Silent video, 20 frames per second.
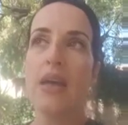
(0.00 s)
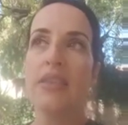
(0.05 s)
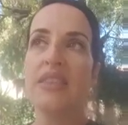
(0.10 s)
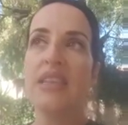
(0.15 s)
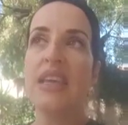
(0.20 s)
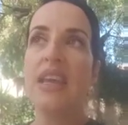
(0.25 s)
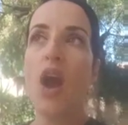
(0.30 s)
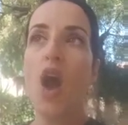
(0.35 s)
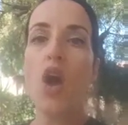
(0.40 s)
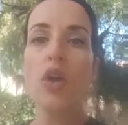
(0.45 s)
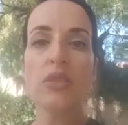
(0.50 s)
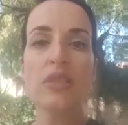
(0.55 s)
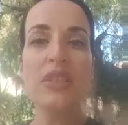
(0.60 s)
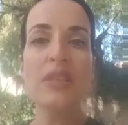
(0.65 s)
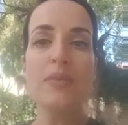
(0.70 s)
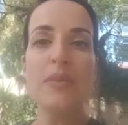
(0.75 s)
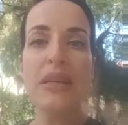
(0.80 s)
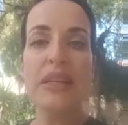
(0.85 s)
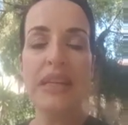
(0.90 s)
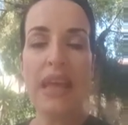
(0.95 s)
the
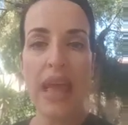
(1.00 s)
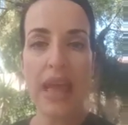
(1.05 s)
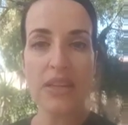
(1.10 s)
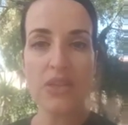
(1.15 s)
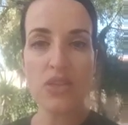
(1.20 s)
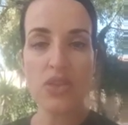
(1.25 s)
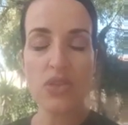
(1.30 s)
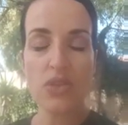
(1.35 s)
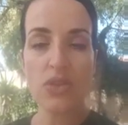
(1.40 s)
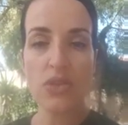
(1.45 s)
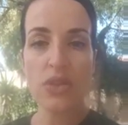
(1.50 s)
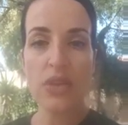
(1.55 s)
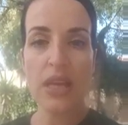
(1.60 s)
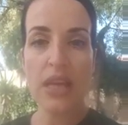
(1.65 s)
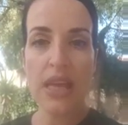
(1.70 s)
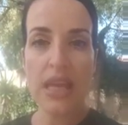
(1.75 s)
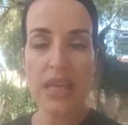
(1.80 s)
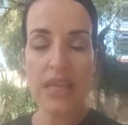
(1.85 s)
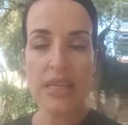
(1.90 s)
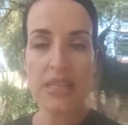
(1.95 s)
ultimate answer
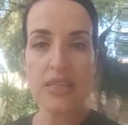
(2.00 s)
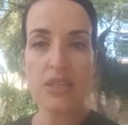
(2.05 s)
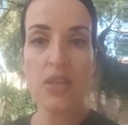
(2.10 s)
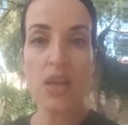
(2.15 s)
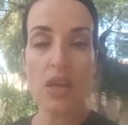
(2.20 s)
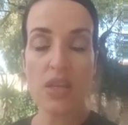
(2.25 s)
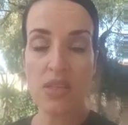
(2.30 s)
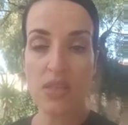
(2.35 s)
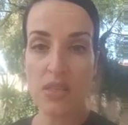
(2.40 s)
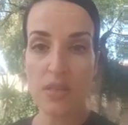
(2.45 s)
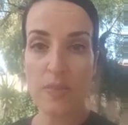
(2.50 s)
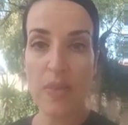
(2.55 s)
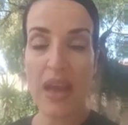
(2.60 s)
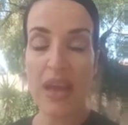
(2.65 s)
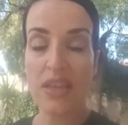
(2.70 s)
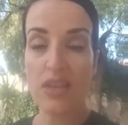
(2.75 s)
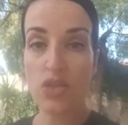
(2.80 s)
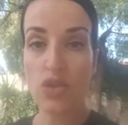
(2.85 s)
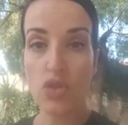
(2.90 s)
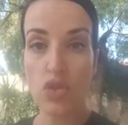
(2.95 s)
is
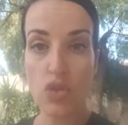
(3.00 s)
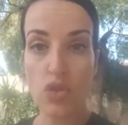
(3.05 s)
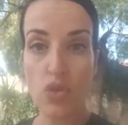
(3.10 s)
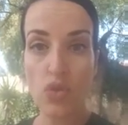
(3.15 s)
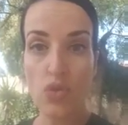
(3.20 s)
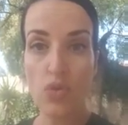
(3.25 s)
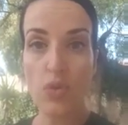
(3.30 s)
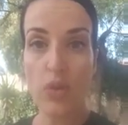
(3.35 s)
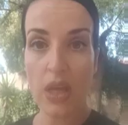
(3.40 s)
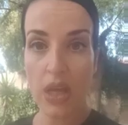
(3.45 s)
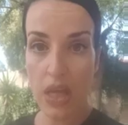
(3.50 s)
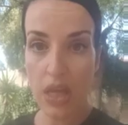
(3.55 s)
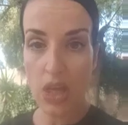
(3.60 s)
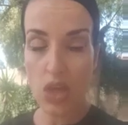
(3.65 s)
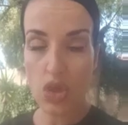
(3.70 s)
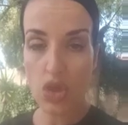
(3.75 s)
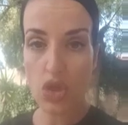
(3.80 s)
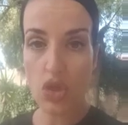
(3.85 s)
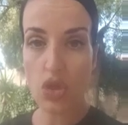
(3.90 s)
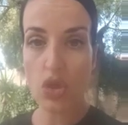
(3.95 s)
customized to
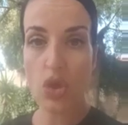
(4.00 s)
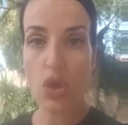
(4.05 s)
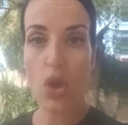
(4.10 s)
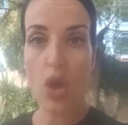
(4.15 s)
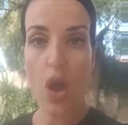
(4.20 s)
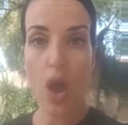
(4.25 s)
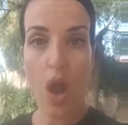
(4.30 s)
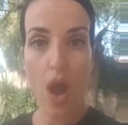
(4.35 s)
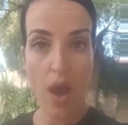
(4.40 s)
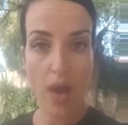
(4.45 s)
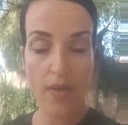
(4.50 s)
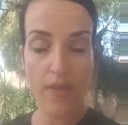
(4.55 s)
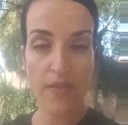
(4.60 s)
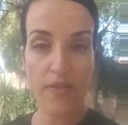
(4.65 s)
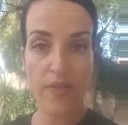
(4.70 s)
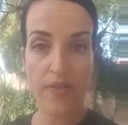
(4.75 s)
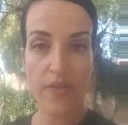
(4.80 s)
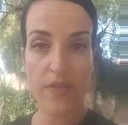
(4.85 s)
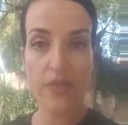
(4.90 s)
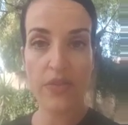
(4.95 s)
each
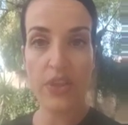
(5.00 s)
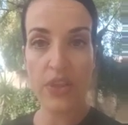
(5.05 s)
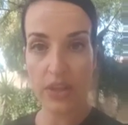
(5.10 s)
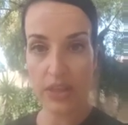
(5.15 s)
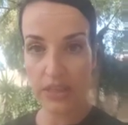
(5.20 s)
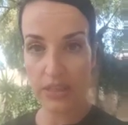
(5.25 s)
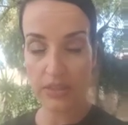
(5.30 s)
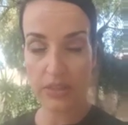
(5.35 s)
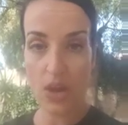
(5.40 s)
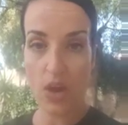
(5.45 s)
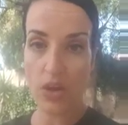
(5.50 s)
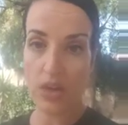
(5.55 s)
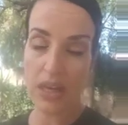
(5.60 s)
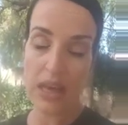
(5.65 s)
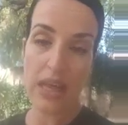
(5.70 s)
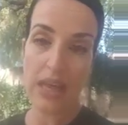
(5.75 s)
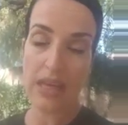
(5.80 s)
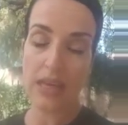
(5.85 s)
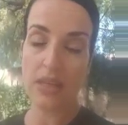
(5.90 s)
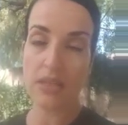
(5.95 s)
of our
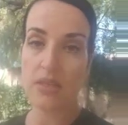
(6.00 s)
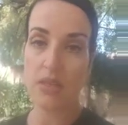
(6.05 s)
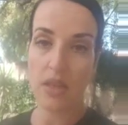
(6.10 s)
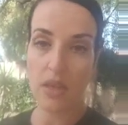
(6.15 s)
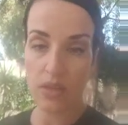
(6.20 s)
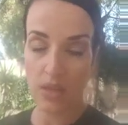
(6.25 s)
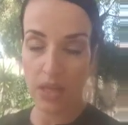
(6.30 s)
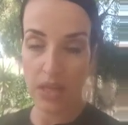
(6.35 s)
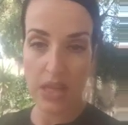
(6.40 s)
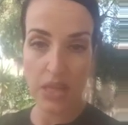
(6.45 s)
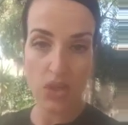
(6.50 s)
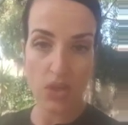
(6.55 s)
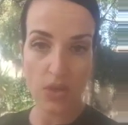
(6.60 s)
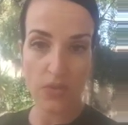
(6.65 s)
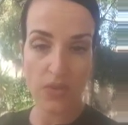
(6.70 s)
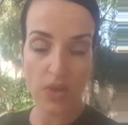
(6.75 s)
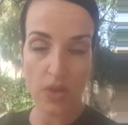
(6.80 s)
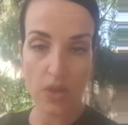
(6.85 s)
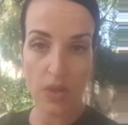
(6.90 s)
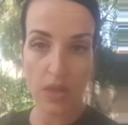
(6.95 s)
clients,
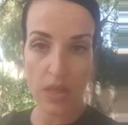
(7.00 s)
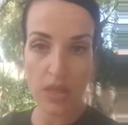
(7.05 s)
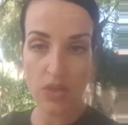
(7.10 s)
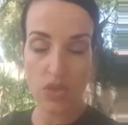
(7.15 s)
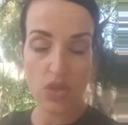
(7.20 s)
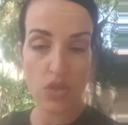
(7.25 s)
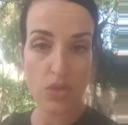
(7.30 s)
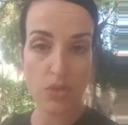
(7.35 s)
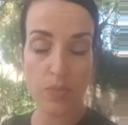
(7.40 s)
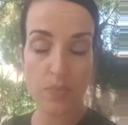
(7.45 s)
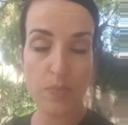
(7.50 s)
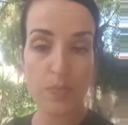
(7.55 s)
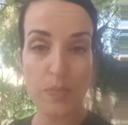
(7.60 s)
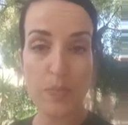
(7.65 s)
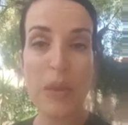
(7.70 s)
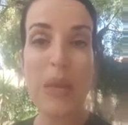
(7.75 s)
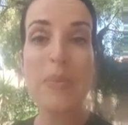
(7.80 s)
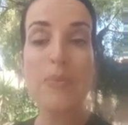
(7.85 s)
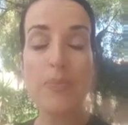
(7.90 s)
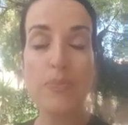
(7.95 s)
each
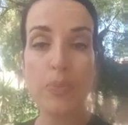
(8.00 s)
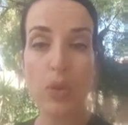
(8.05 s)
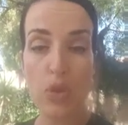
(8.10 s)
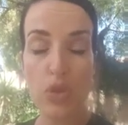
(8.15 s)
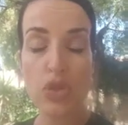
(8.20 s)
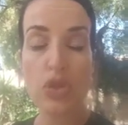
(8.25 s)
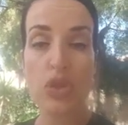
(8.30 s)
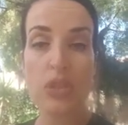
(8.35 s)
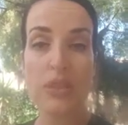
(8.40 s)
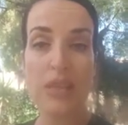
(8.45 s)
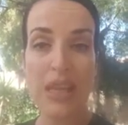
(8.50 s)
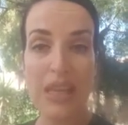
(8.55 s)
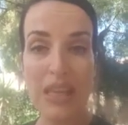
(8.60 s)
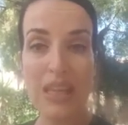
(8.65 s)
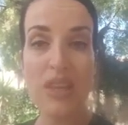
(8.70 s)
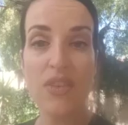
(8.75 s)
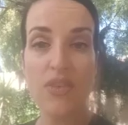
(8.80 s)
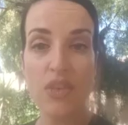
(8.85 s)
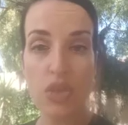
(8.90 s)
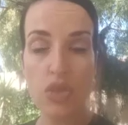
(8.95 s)
person
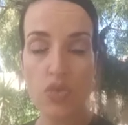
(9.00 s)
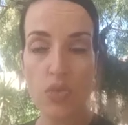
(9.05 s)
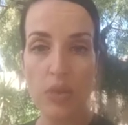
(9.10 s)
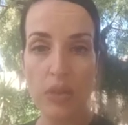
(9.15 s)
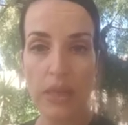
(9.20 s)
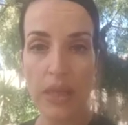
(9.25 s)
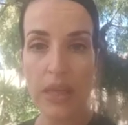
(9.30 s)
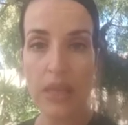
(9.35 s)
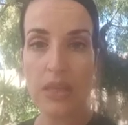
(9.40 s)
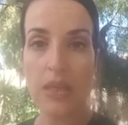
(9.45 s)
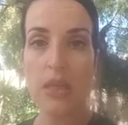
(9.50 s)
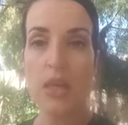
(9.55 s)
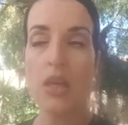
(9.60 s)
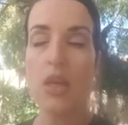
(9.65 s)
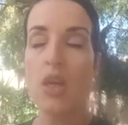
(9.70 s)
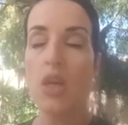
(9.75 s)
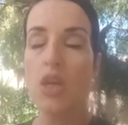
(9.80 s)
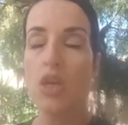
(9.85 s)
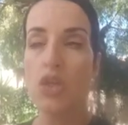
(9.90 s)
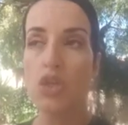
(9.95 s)
individually.
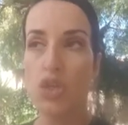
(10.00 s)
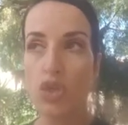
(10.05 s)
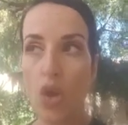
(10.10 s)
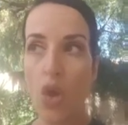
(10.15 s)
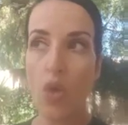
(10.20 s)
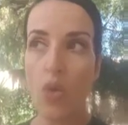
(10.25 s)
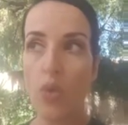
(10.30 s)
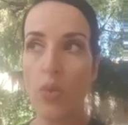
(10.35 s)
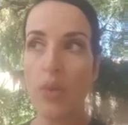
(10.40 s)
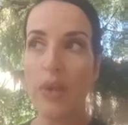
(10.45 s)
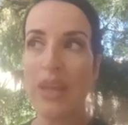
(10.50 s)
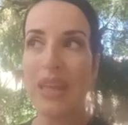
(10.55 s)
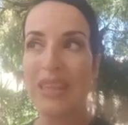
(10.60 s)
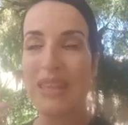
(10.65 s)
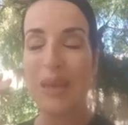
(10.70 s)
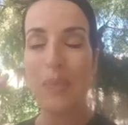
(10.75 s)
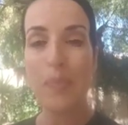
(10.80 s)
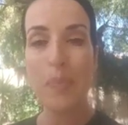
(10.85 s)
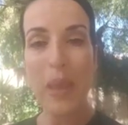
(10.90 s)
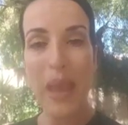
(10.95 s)
So it
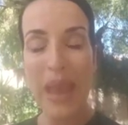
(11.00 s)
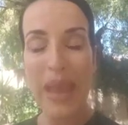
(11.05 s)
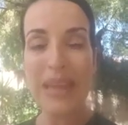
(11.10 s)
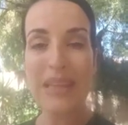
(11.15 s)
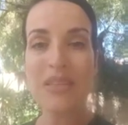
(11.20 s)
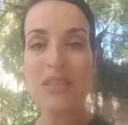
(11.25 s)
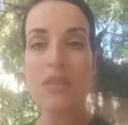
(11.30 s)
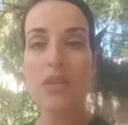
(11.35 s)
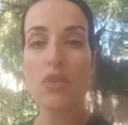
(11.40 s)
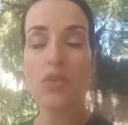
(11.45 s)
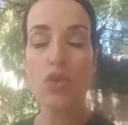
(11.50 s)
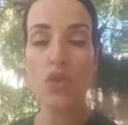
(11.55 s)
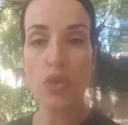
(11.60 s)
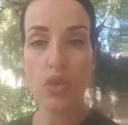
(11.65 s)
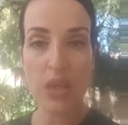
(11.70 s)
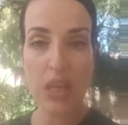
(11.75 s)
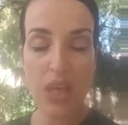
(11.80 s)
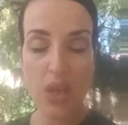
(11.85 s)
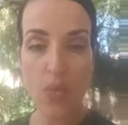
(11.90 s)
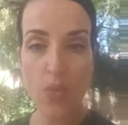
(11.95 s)
depends on your
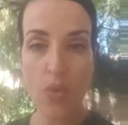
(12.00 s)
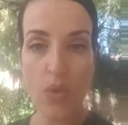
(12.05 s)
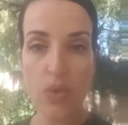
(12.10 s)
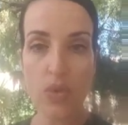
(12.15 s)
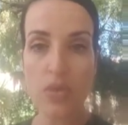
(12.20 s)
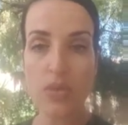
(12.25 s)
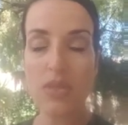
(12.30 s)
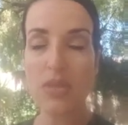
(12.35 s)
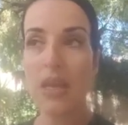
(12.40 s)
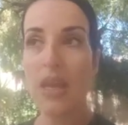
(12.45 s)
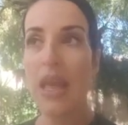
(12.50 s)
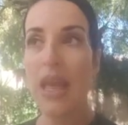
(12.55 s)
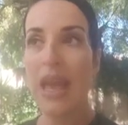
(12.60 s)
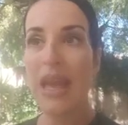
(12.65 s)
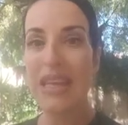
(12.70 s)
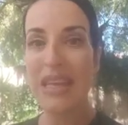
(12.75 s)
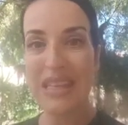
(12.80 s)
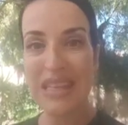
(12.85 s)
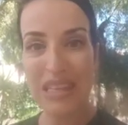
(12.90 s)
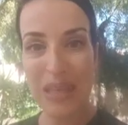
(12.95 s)
keywords
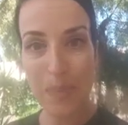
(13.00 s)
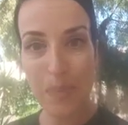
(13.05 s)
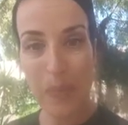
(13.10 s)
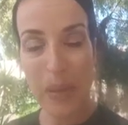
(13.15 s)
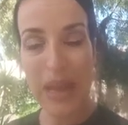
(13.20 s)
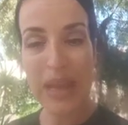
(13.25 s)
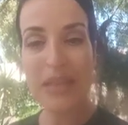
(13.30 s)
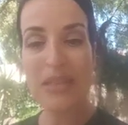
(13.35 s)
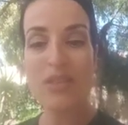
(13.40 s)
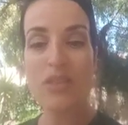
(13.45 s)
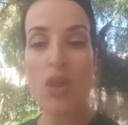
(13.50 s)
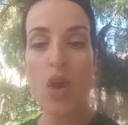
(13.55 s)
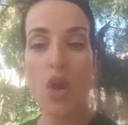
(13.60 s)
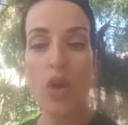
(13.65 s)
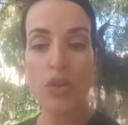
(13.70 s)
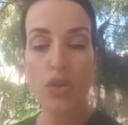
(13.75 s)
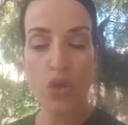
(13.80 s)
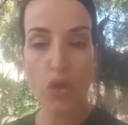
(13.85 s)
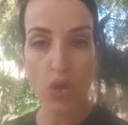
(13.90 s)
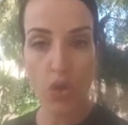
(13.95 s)
and it depends
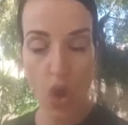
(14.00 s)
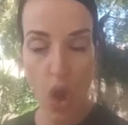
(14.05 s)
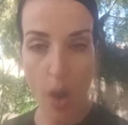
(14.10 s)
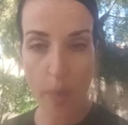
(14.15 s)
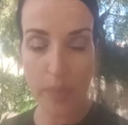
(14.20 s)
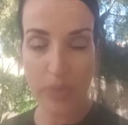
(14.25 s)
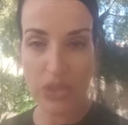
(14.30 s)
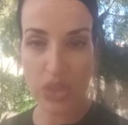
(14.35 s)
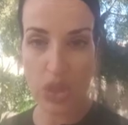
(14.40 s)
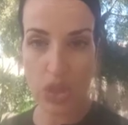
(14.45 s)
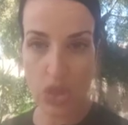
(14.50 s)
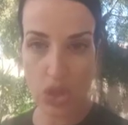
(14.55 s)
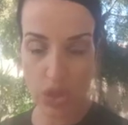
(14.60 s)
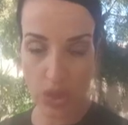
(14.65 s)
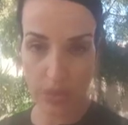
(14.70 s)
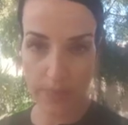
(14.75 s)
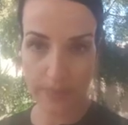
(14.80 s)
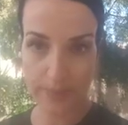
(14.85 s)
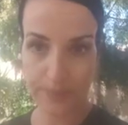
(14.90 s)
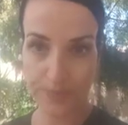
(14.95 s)
on your competition.